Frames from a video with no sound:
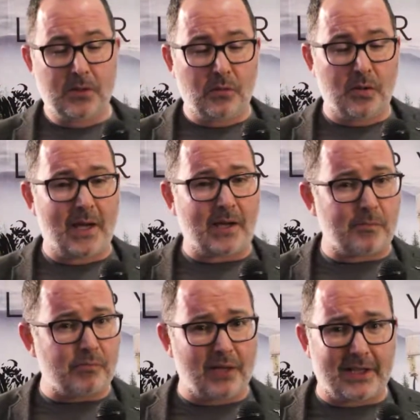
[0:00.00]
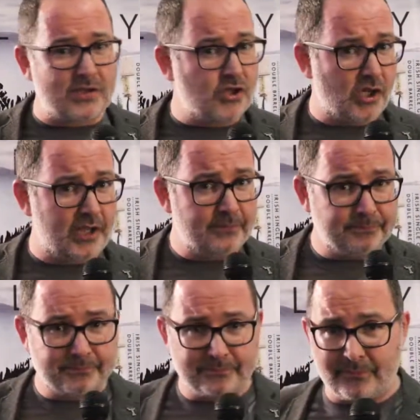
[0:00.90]
We make a brilliant gin.
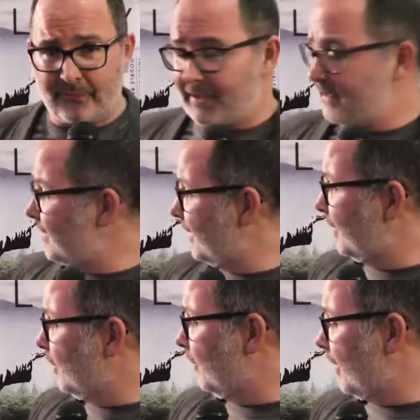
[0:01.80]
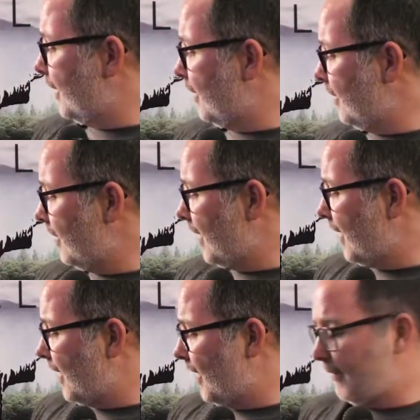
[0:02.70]
You can see it over here,
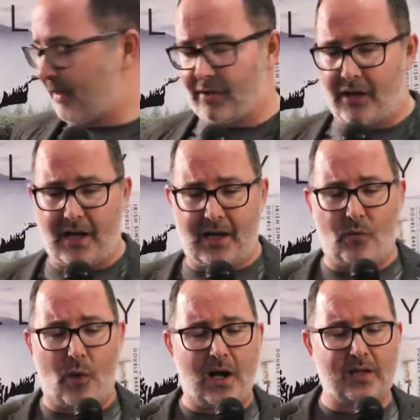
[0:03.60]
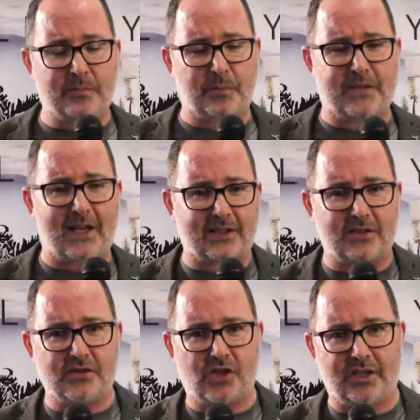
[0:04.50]
a wild
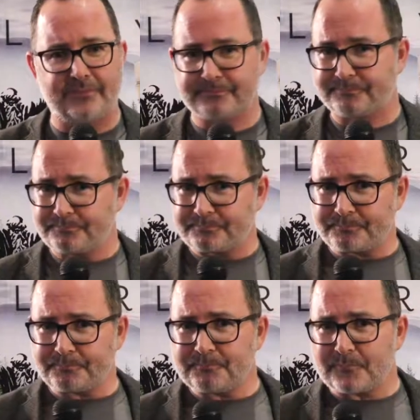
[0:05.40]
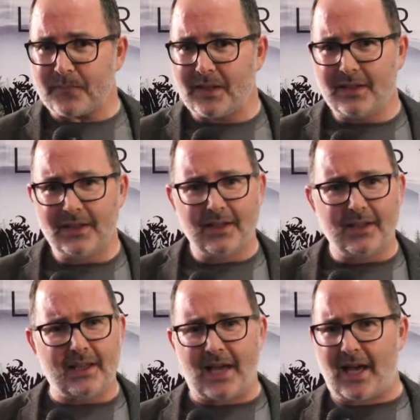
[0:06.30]
botanical gin.
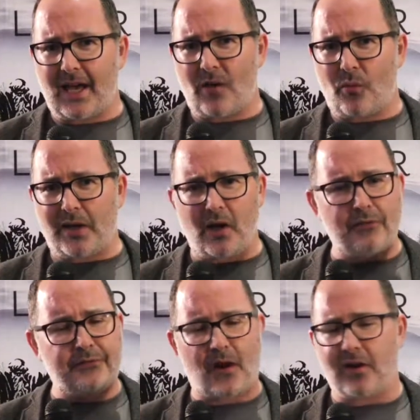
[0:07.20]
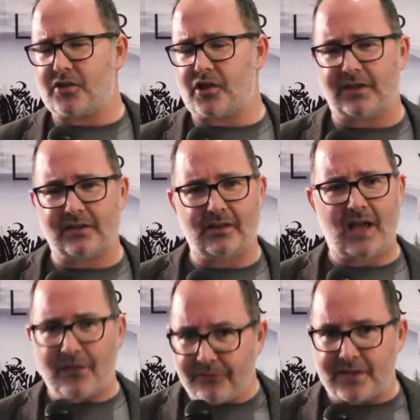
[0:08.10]
We go foraging
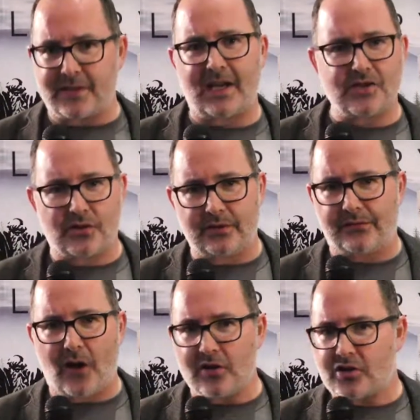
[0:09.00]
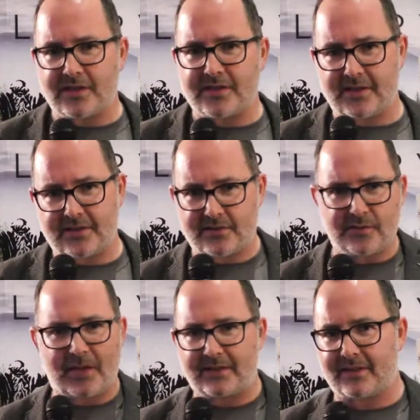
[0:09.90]
every day during foraging season to
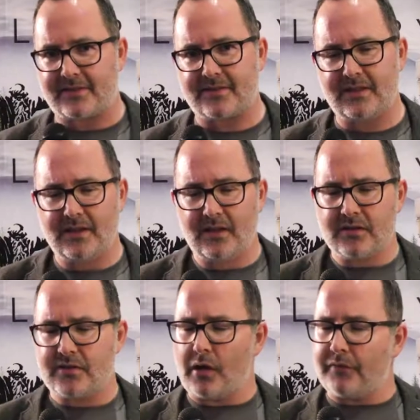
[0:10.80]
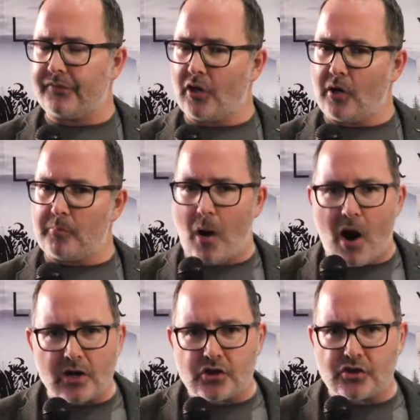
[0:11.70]
make this. So from
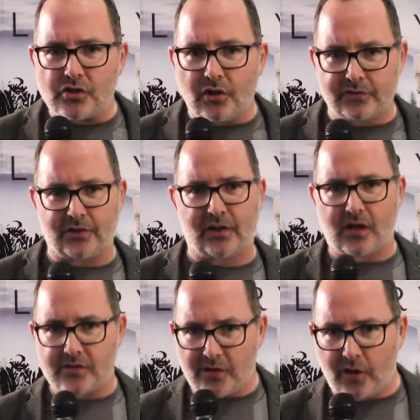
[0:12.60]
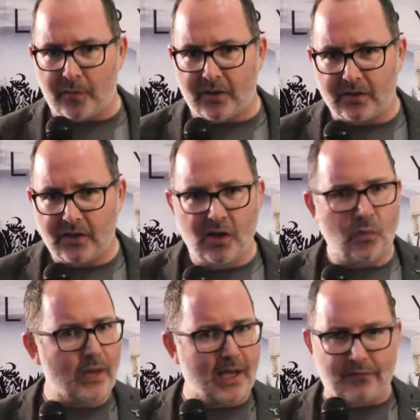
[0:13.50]
March until October,
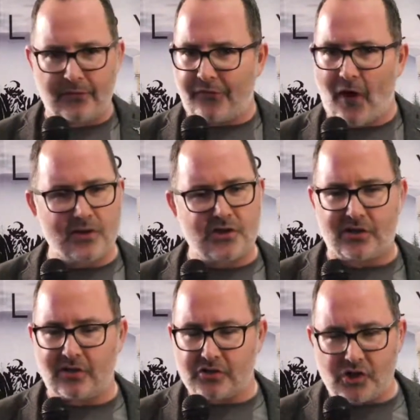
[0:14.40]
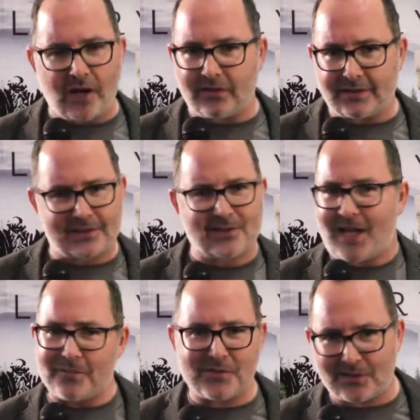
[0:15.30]
we have a forager called Geraldine. Her
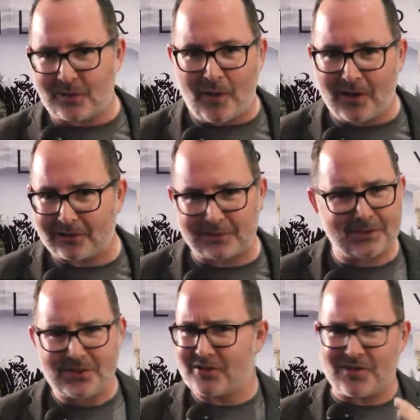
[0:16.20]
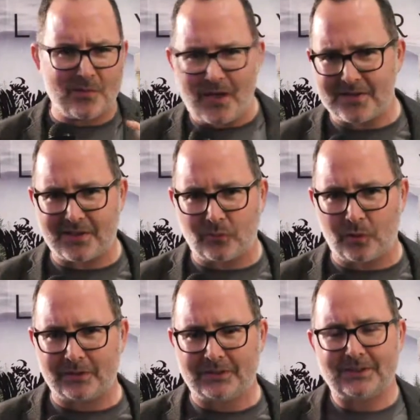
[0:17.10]
name is on the bottle. She's an amazing
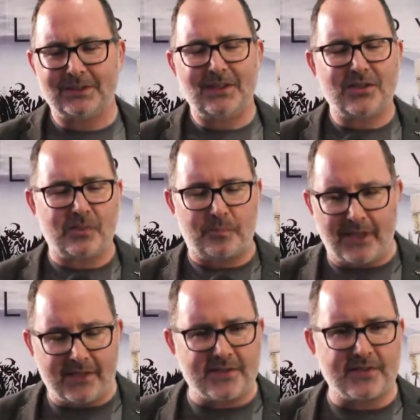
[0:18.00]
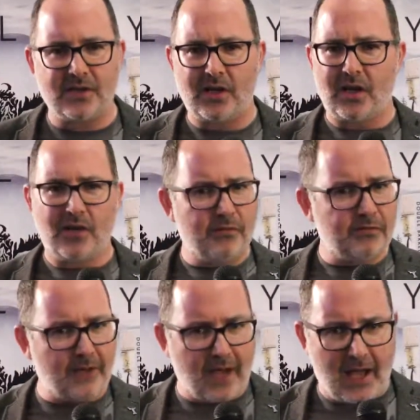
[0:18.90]
woman. She picks
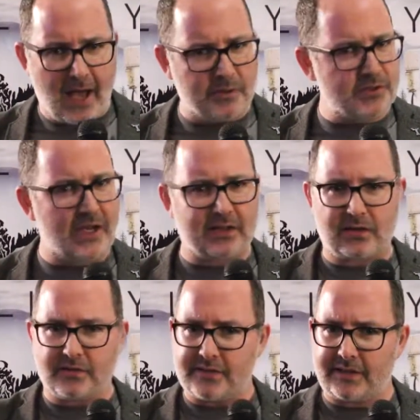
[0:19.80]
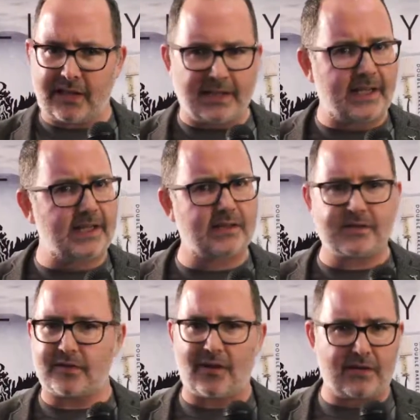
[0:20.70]
botanicals in the
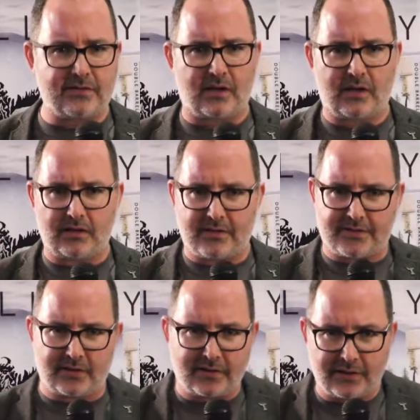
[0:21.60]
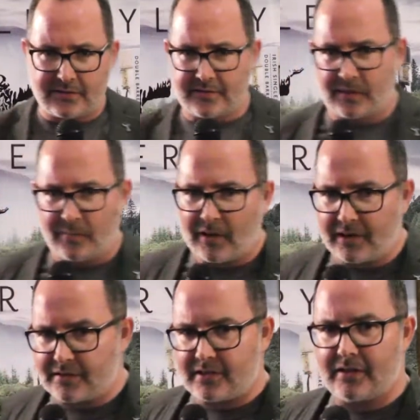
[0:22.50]
hills around our distillery. You can see
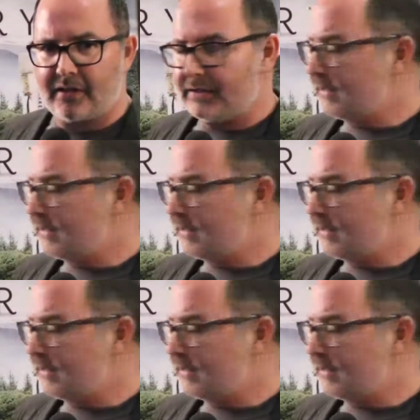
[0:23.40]
behind here